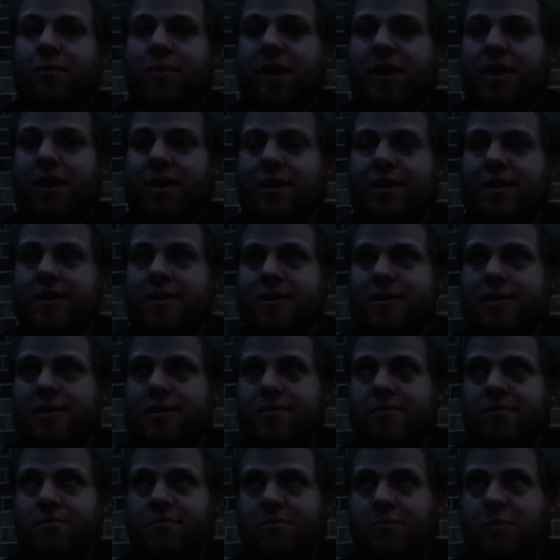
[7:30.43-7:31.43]
because
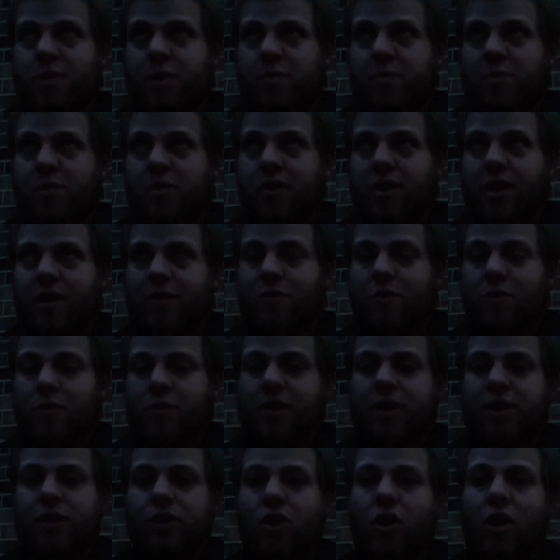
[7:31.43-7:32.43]
people have
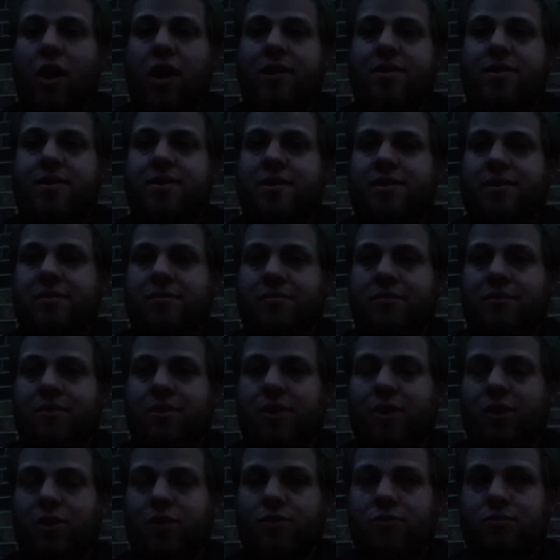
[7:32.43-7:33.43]
already lost
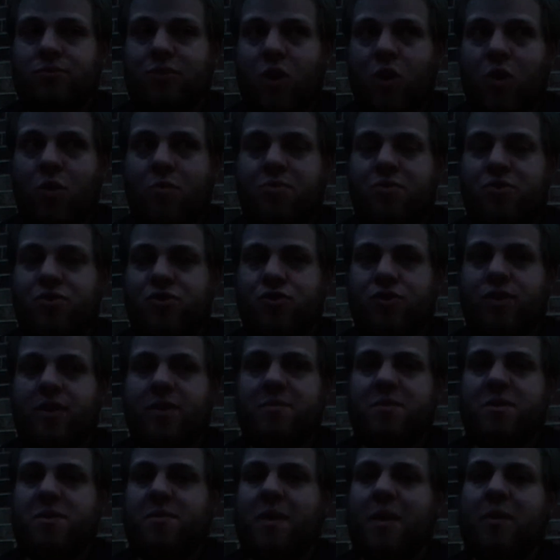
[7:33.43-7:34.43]
their hopes,
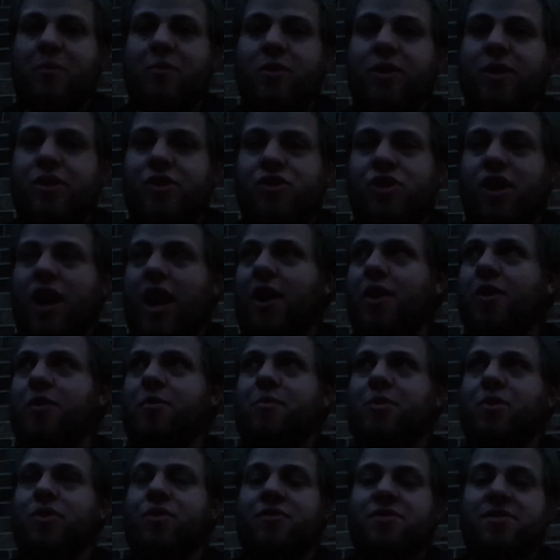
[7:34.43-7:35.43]
dreams, memories,
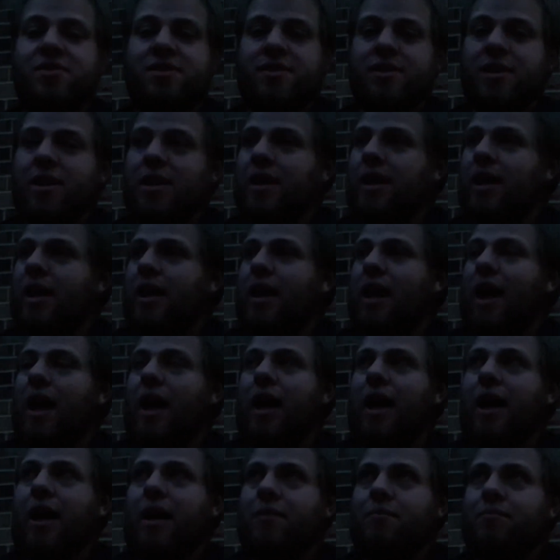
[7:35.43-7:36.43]
childbirths,
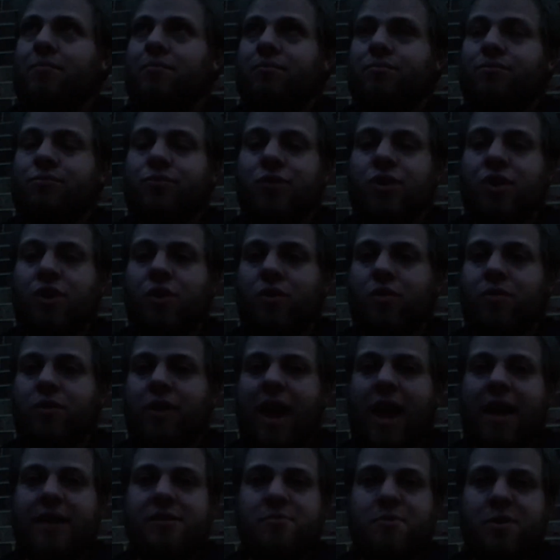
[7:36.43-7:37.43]

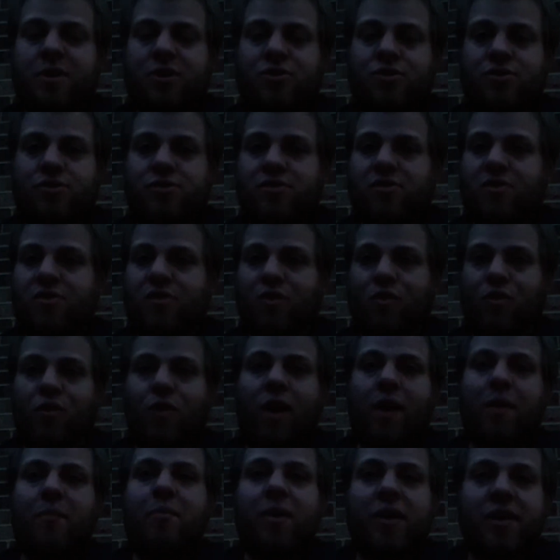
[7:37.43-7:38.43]
last pictures of their
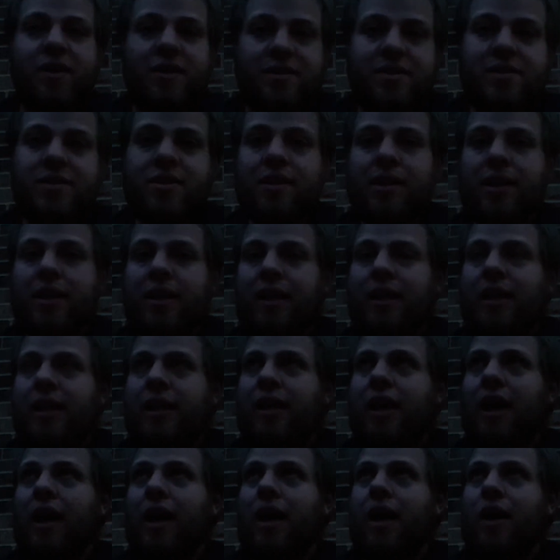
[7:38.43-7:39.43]
grandpas
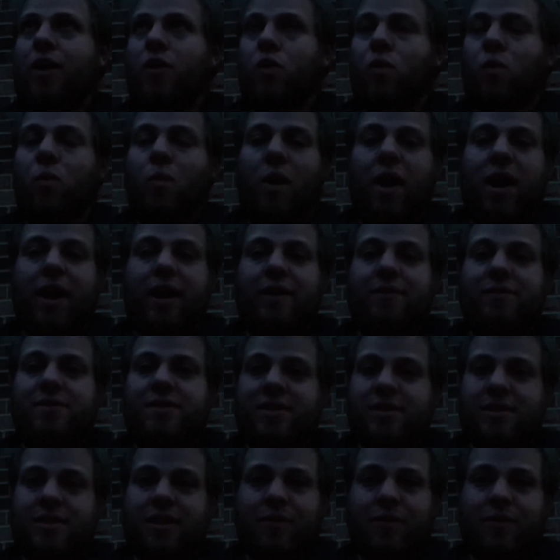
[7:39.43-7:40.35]
or wives and